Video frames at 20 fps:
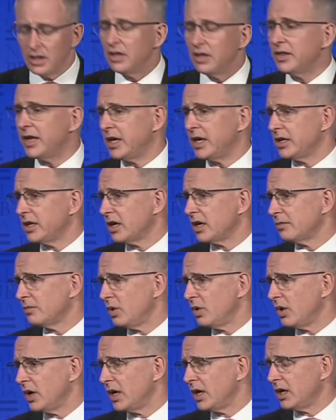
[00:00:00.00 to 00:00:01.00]
that young
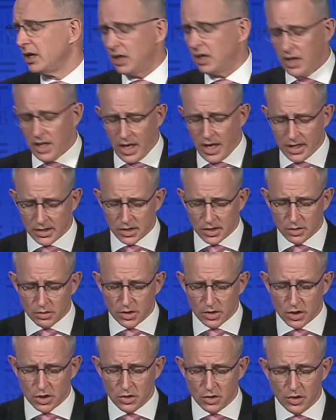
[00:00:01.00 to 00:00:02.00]
boy has to
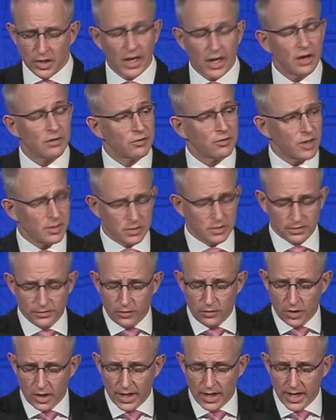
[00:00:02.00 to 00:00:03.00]
endure that for up to
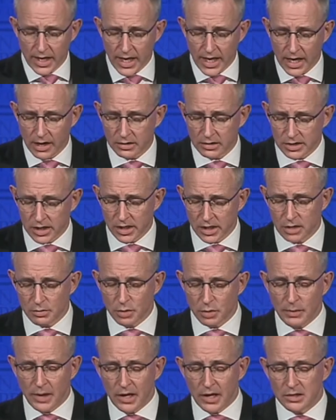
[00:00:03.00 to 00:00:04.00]
48 hours. Under the
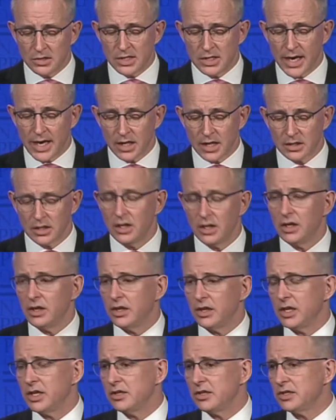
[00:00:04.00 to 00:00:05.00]
proposed Act,
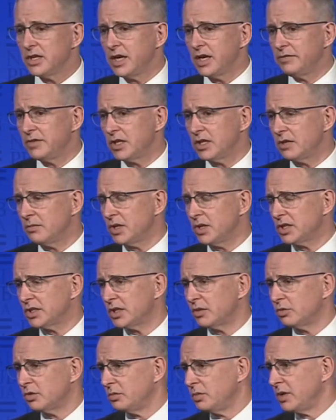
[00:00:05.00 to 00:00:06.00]
the E-Safety
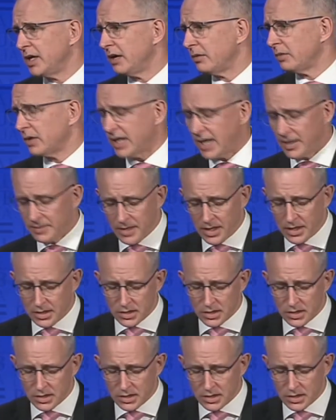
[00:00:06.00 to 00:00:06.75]
Commissioner would be able to cut that